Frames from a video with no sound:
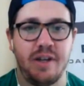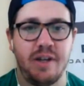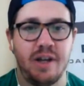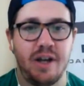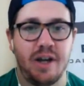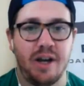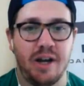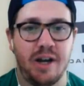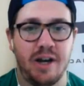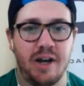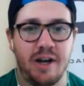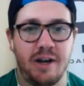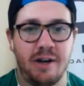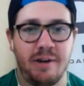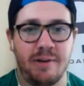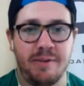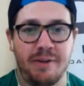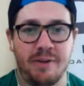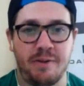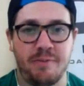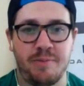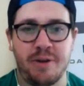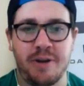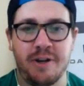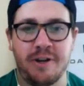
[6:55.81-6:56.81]
Uh,
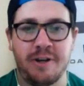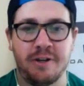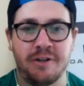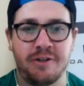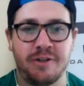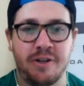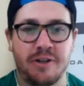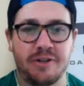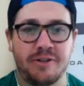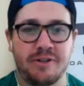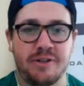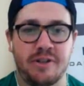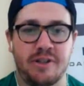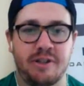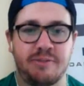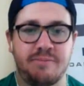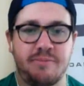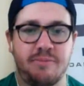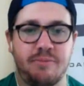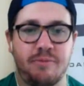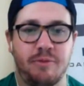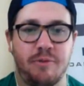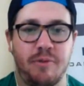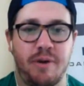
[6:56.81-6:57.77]
they're probably going to toss in a couple more